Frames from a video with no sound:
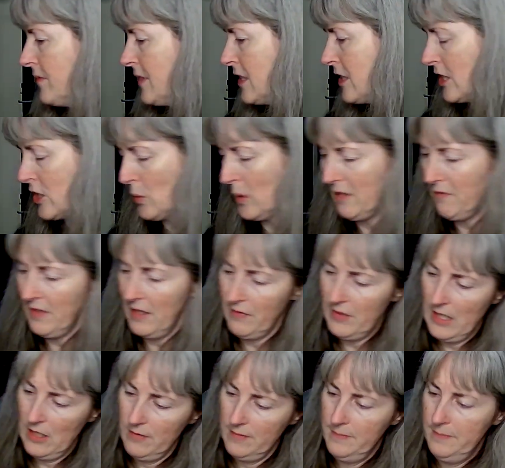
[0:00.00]

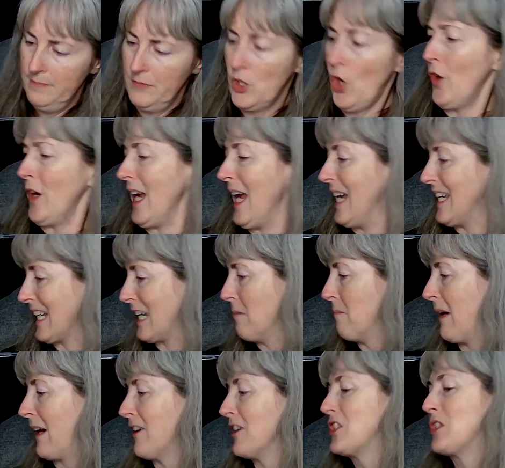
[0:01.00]
25 count. Sorry, I had to
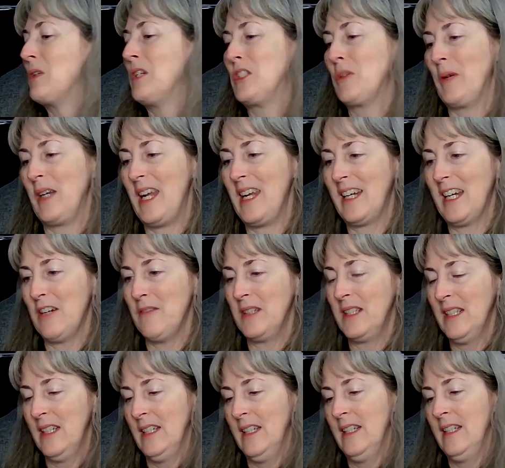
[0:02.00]
compare it to a 28 count
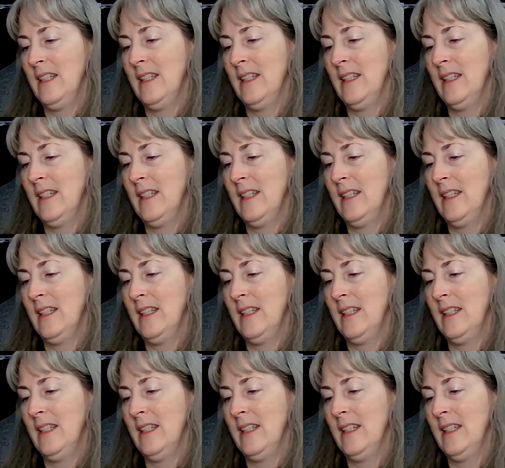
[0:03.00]
one.